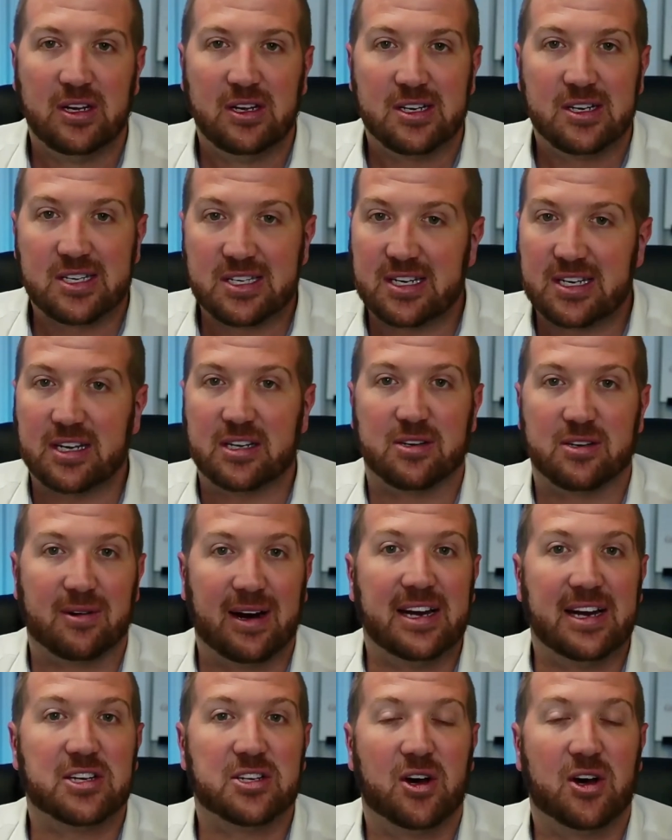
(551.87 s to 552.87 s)
6 or
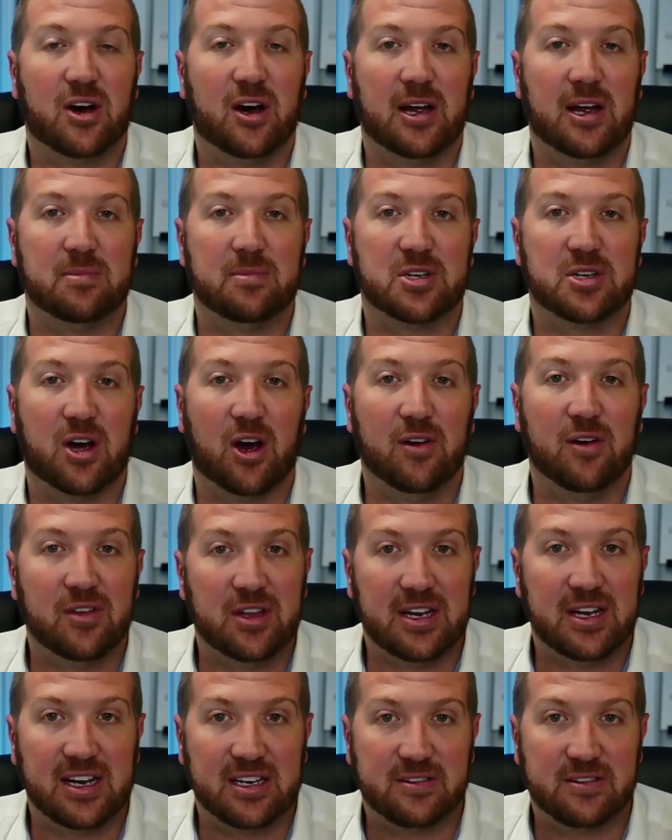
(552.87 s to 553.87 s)
8 times over the
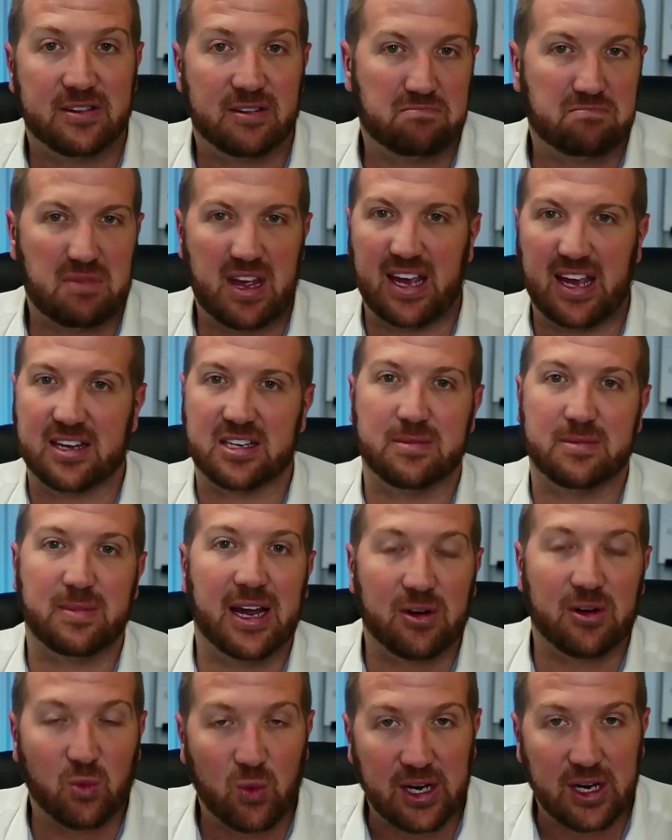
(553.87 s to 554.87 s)
next X
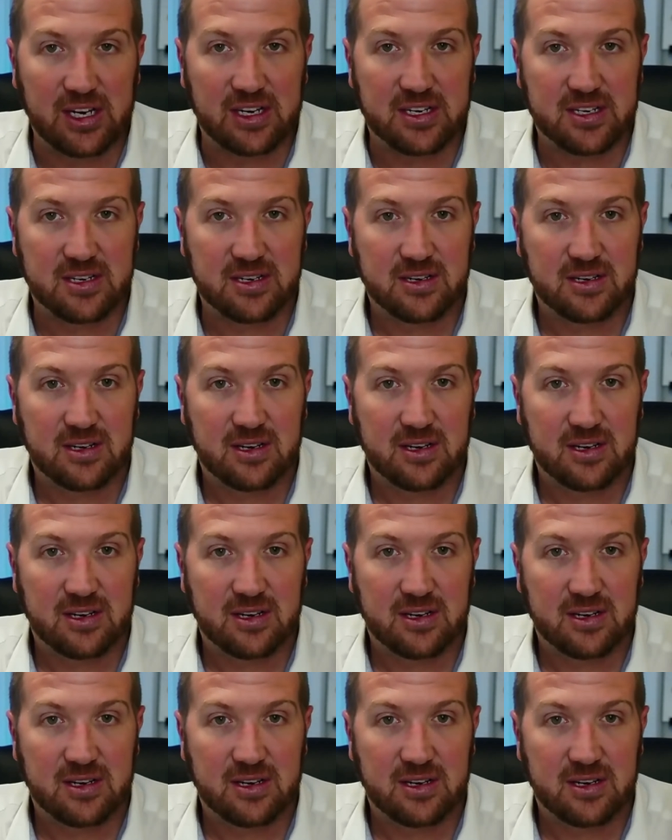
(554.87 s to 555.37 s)
amount of weeks,